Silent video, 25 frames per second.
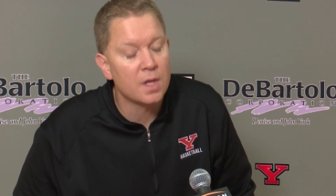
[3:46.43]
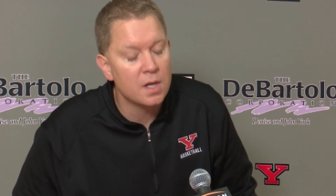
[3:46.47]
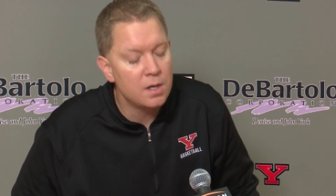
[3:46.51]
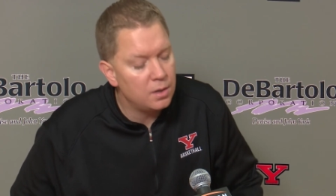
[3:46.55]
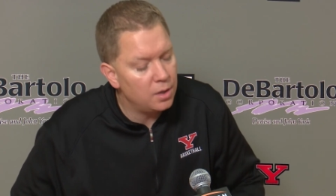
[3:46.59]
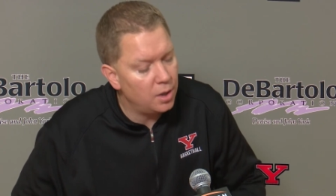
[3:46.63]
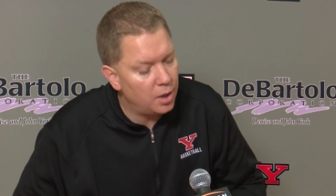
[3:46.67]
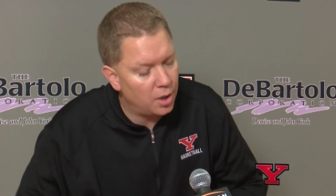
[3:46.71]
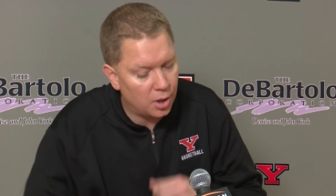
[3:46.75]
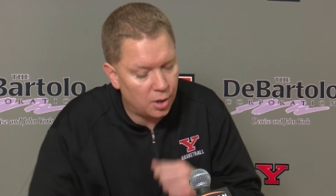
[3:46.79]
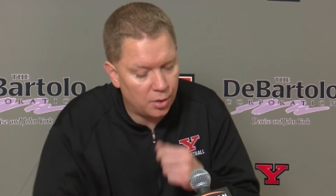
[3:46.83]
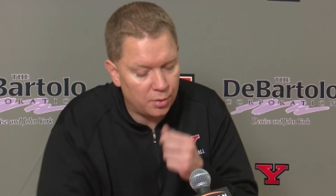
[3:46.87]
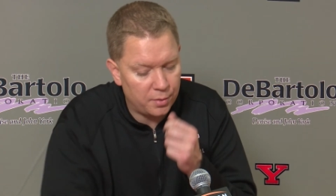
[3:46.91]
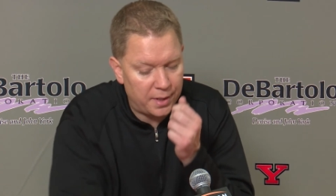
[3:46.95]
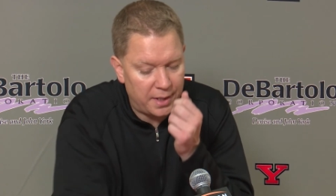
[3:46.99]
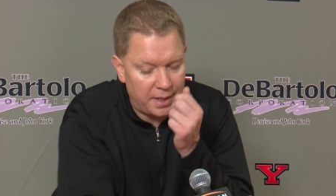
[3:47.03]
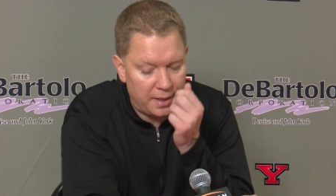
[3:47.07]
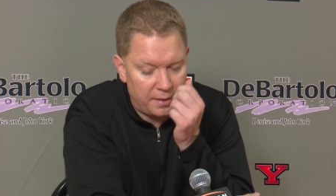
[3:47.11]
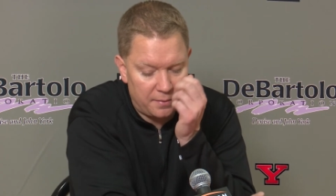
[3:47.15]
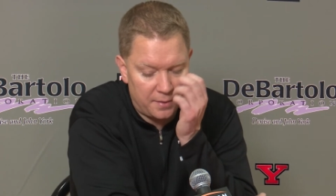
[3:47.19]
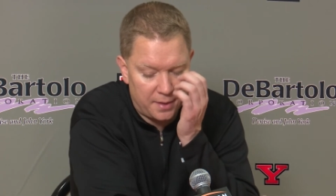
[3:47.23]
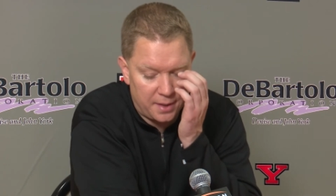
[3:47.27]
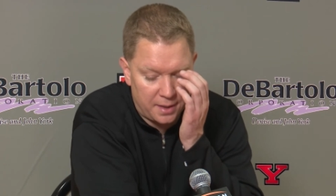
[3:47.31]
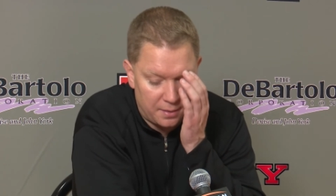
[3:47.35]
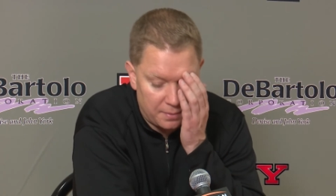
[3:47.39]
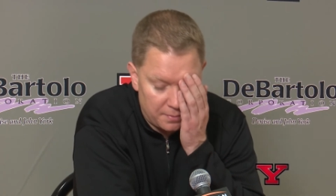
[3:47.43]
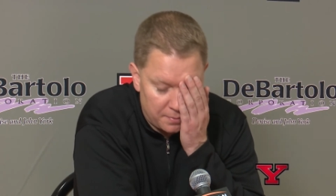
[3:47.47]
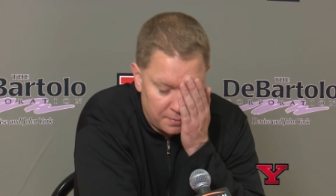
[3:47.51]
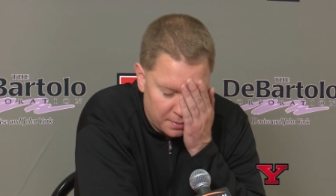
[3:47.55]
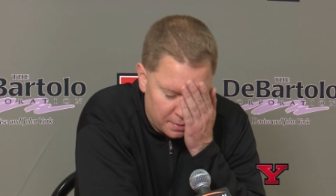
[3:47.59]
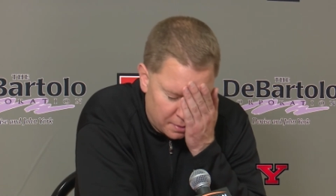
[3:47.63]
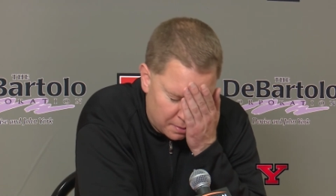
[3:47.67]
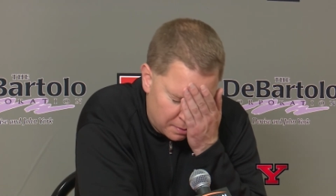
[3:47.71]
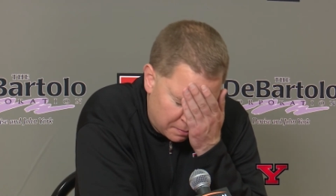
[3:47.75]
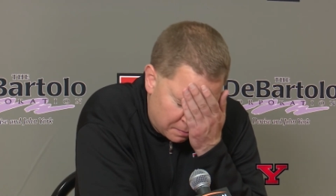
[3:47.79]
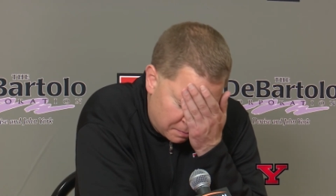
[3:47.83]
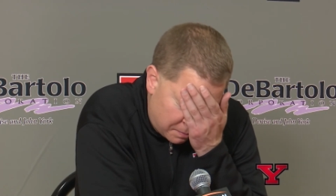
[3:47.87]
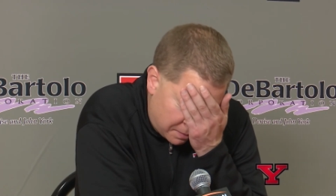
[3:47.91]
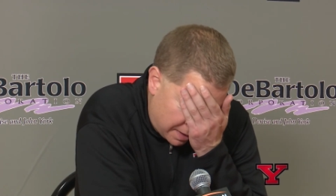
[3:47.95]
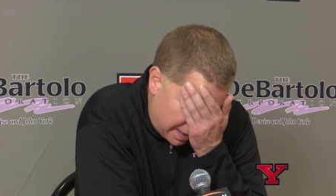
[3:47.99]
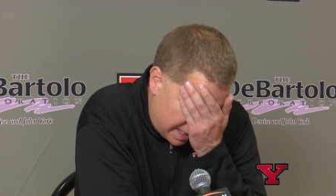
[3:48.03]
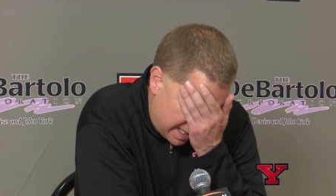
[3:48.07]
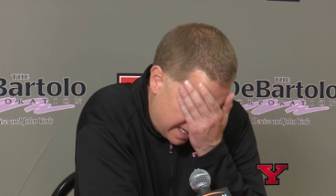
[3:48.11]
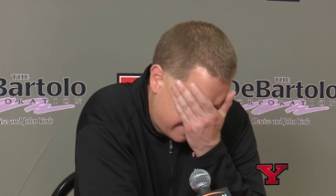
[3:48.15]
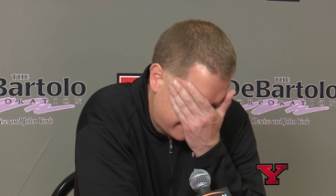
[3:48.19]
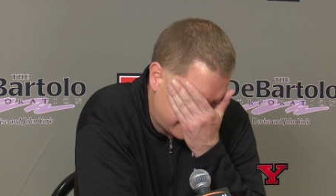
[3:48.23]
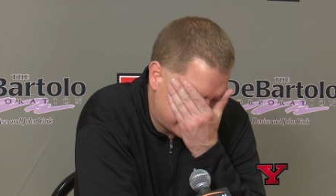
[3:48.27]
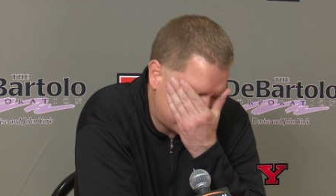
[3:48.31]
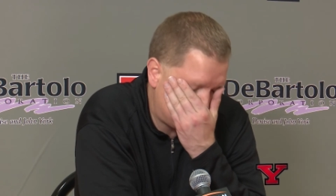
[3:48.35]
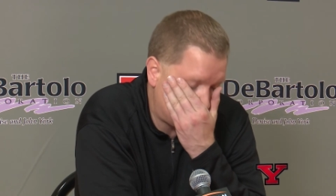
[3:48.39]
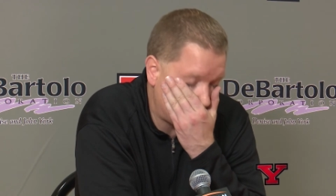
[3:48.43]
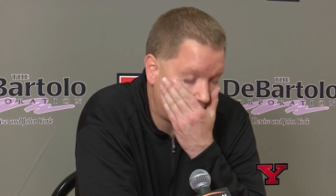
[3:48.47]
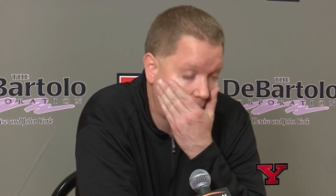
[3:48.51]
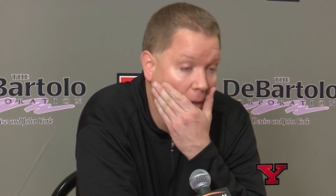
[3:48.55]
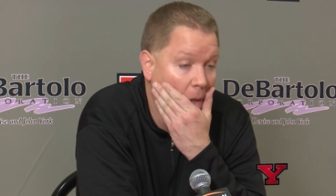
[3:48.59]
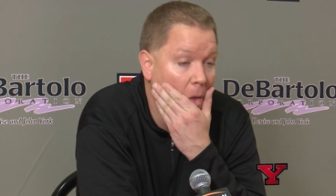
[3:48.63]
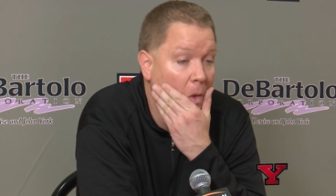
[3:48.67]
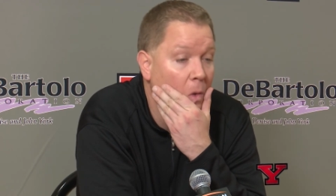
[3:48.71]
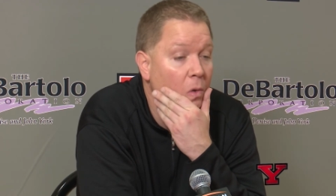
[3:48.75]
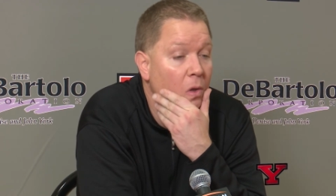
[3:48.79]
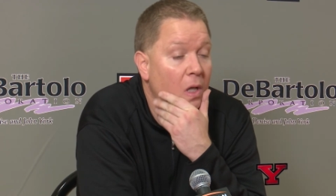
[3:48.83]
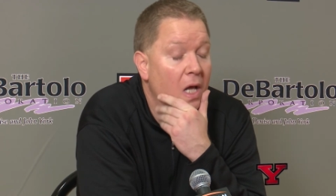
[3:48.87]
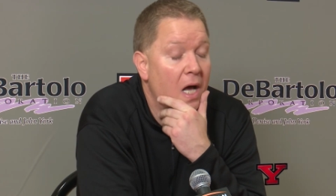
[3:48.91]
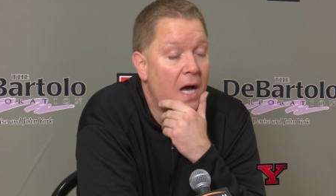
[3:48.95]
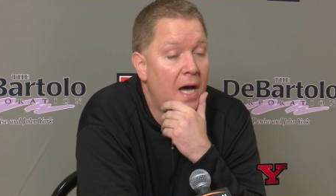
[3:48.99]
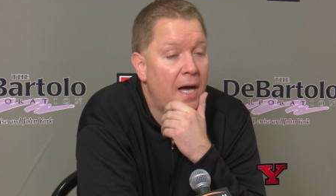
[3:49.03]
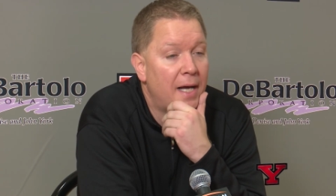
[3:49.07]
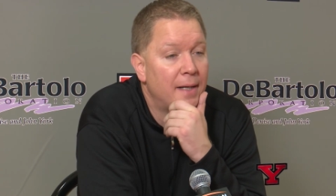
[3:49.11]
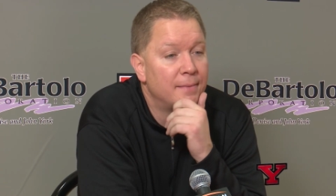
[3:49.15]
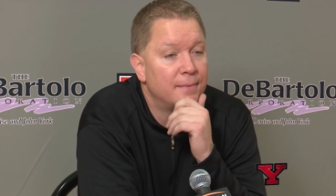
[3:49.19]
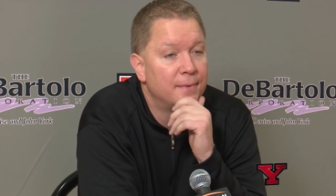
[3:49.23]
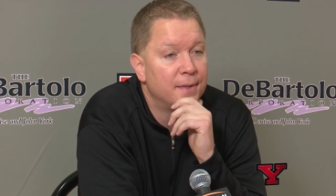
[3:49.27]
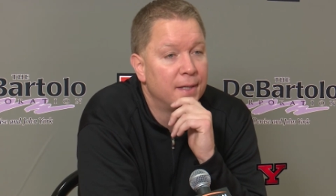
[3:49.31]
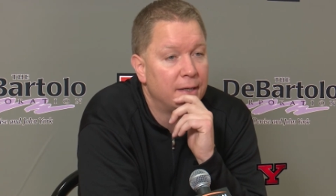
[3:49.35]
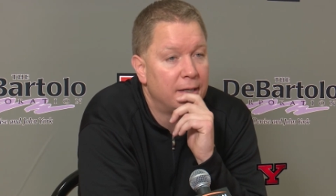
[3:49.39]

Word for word: you know, they they they they haven't said a whole lot.